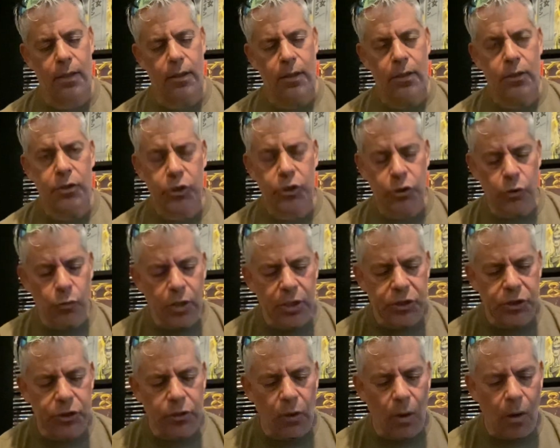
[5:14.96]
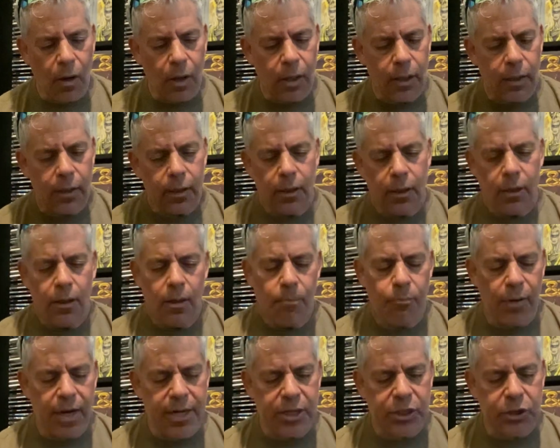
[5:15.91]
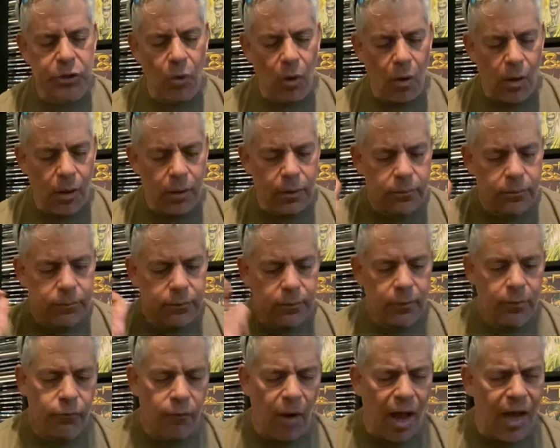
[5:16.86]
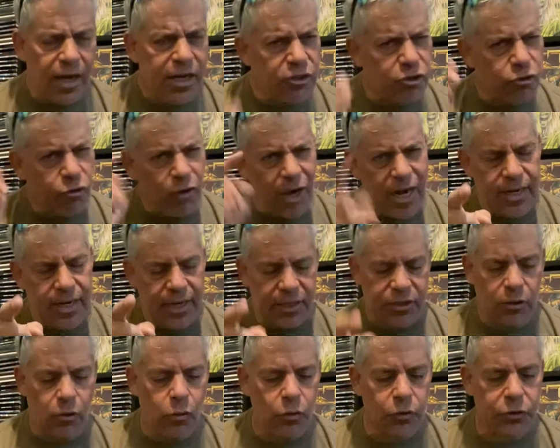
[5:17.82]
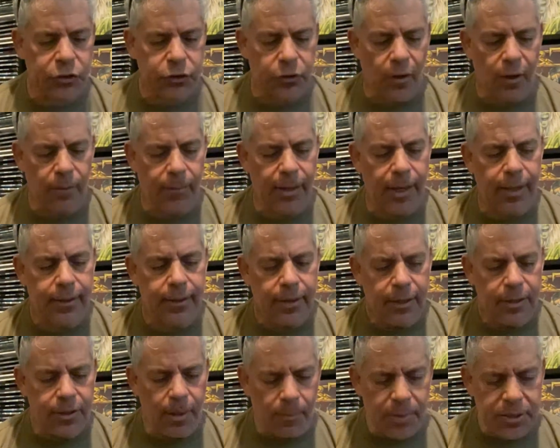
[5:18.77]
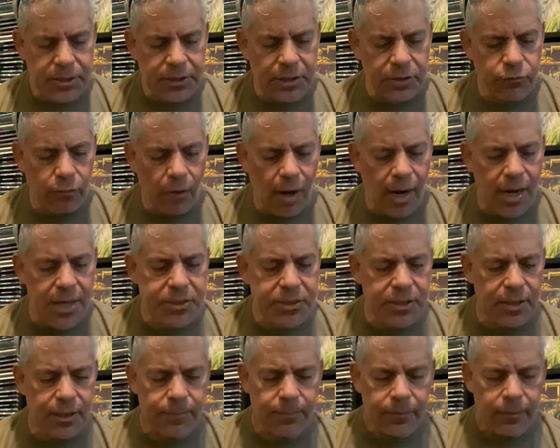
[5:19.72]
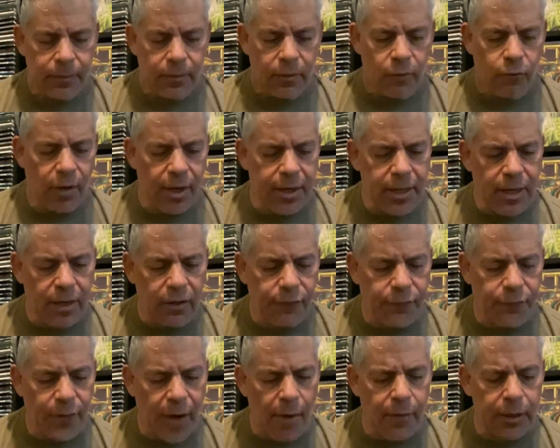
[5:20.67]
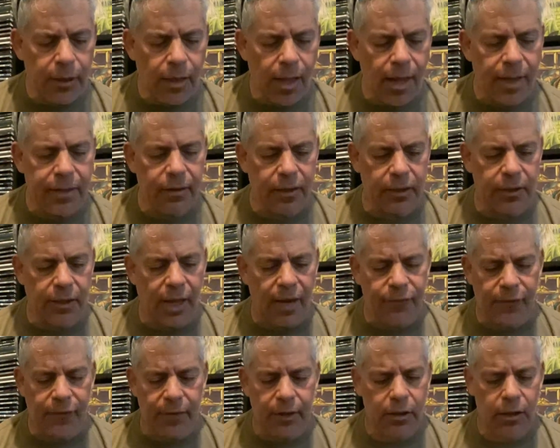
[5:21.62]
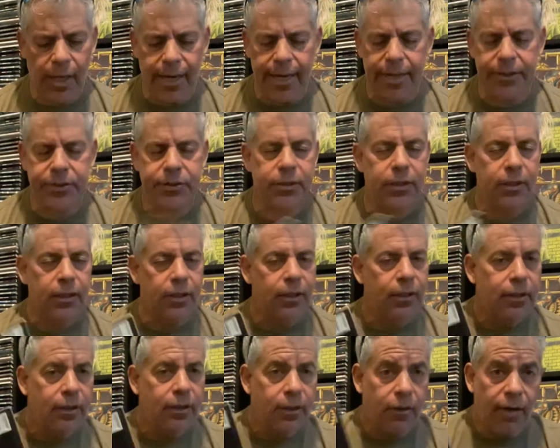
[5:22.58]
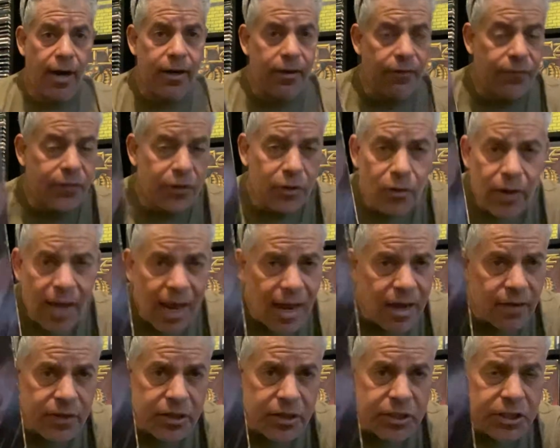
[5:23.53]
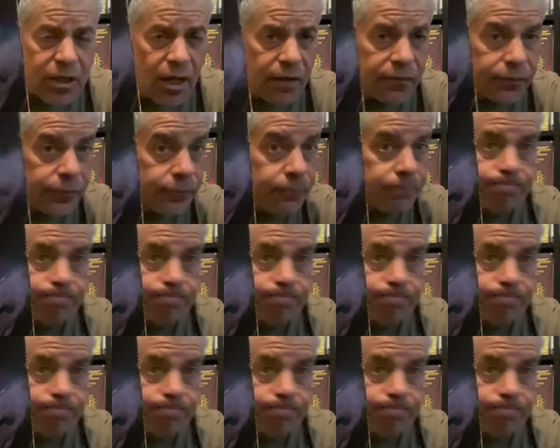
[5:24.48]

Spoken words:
Shooting Star, Break Song, Rockin' Train. That's a cool song, man. The Mist is Rising, Ready on the Firing Line, and Life at a Glance. Right? If you don't have this stuff,